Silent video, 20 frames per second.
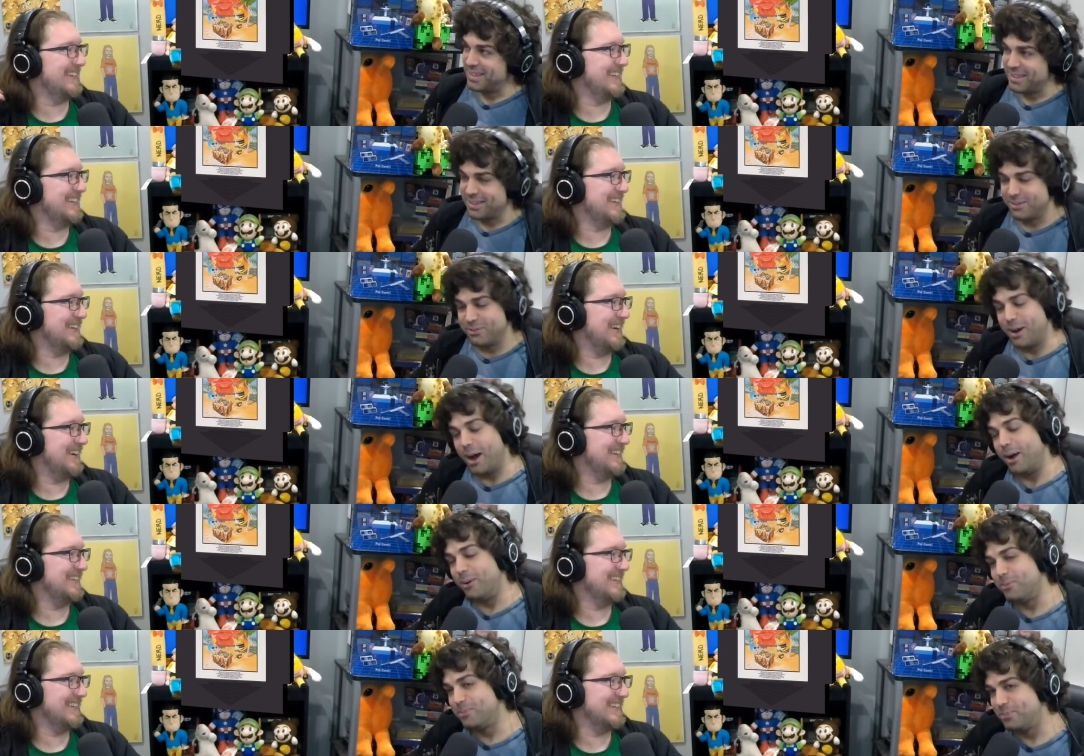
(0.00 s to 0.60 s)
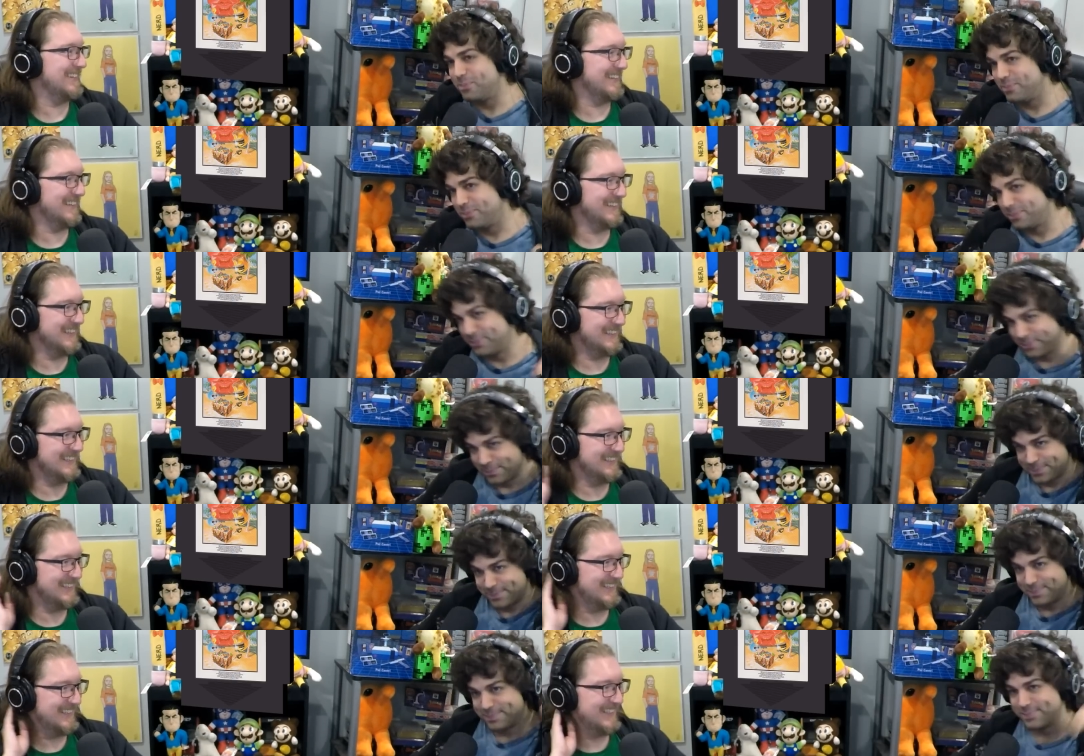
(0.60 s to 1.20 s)
Speaker 1: well,
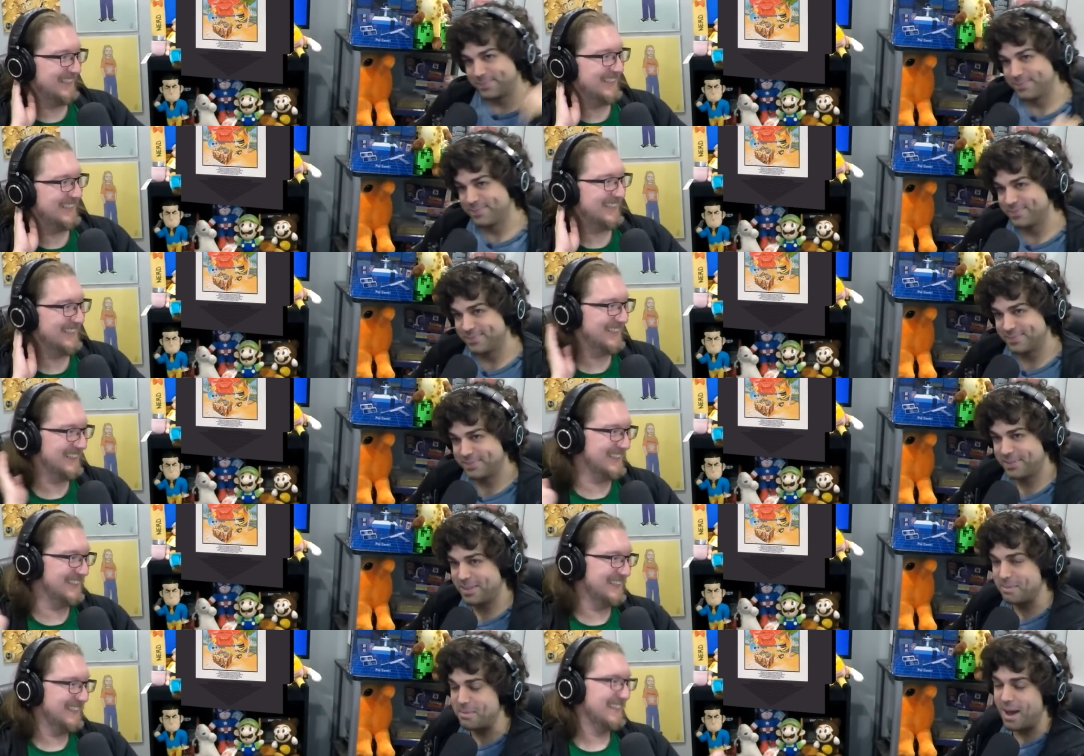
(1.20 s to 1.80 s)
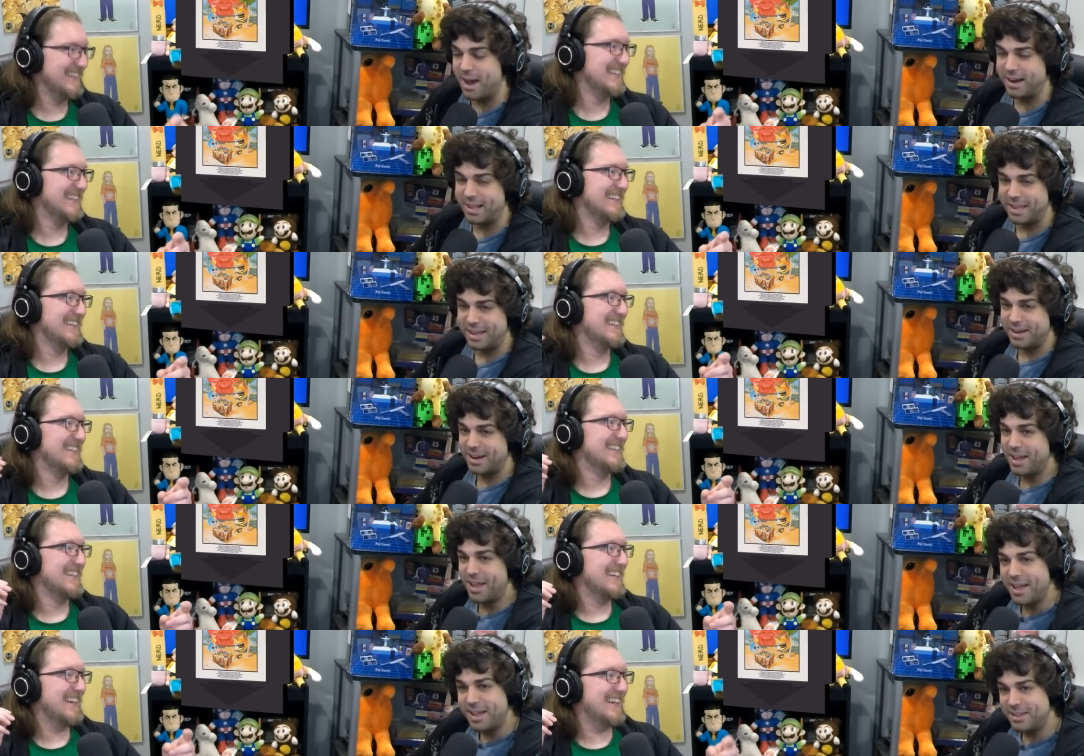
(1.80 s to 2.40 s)
come on, Ian.
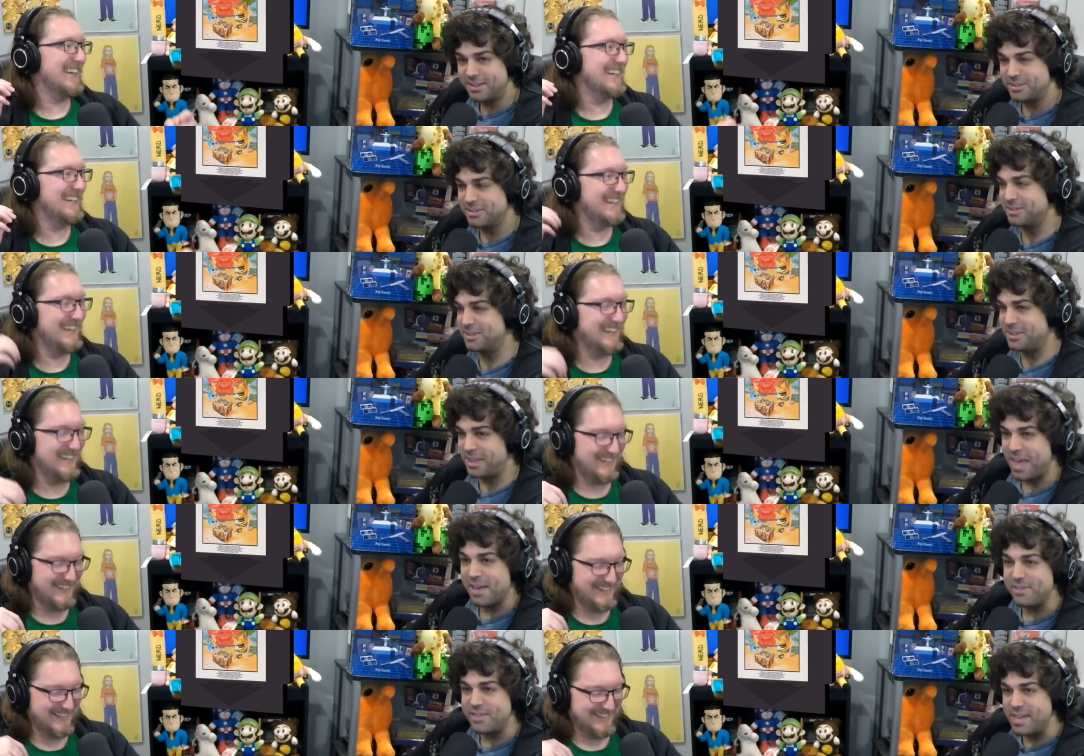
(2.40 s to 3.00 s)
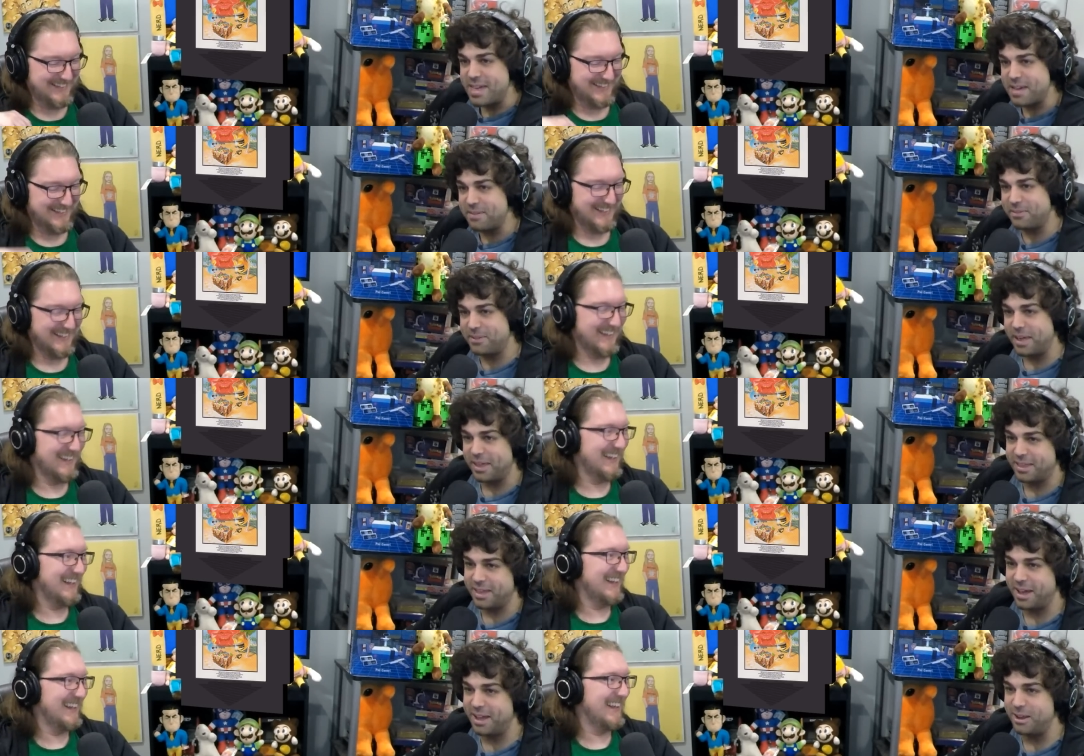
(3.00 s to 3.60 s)
You have, you have
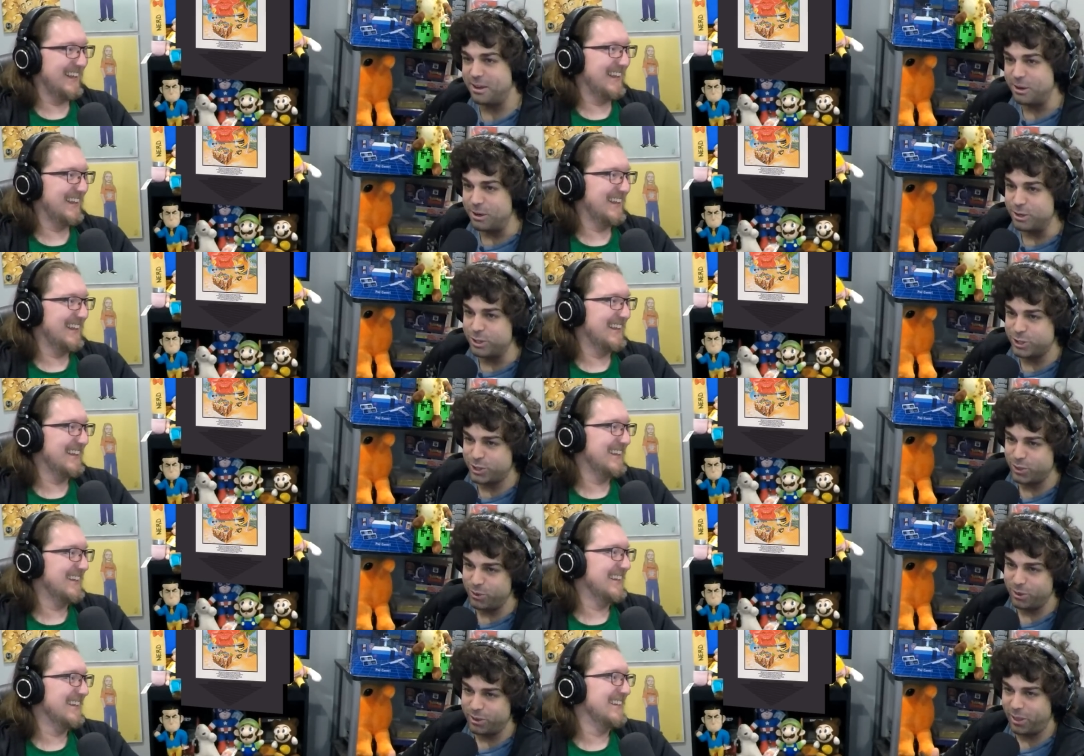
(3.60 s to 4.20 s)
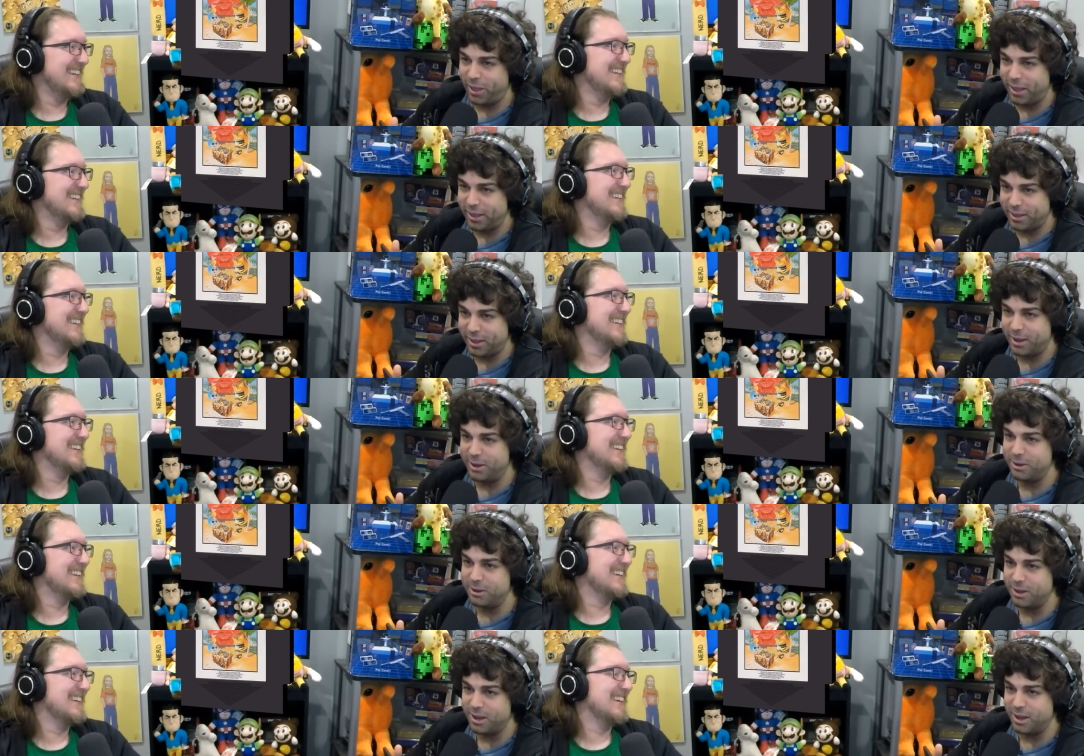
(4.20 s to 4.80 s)
like uh, you're shooting like uh,
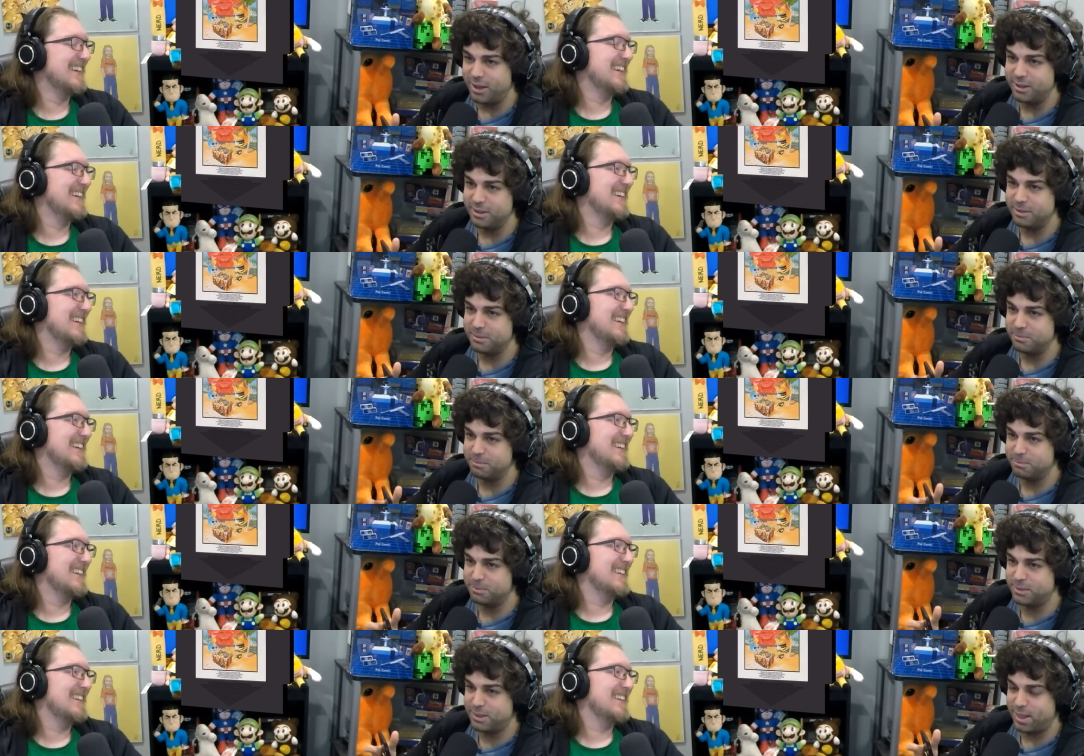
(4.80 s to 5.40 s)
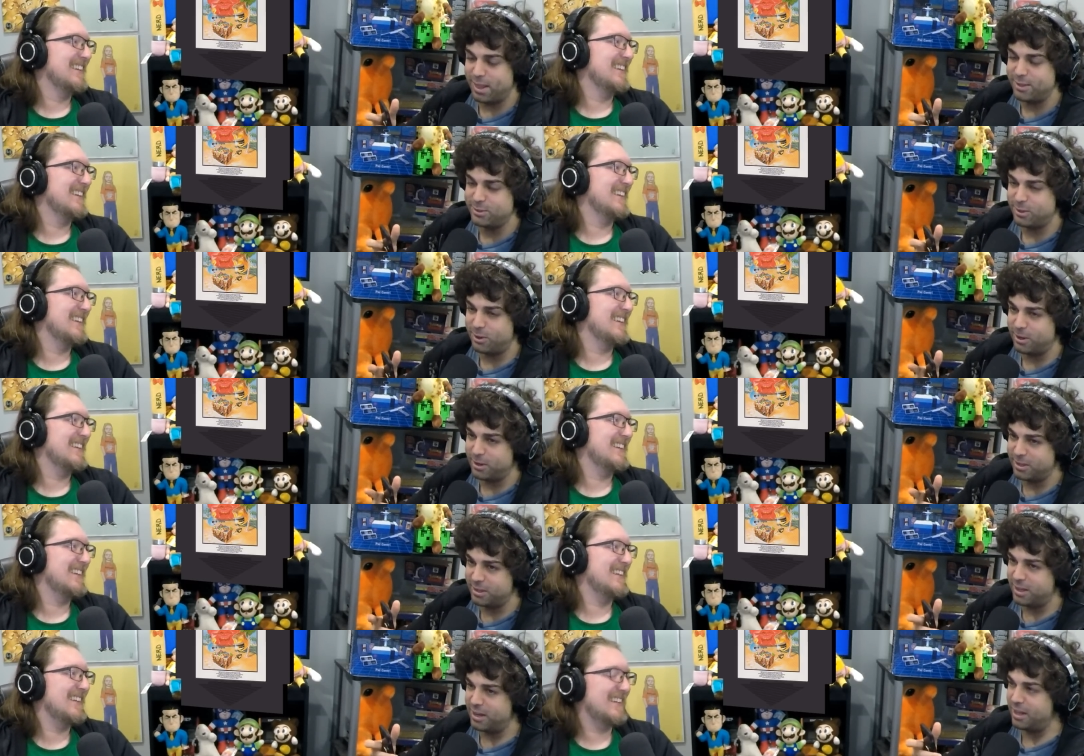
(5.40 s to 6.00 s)
uh, things that are
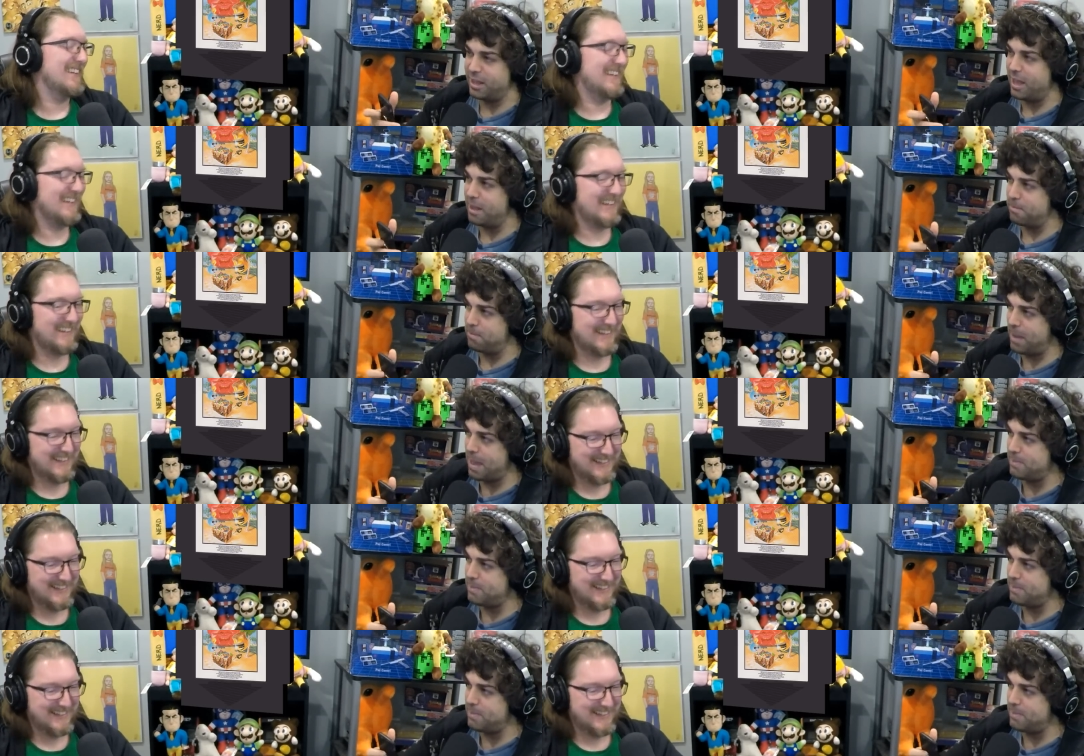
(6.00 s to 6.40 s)
gonna hit Baby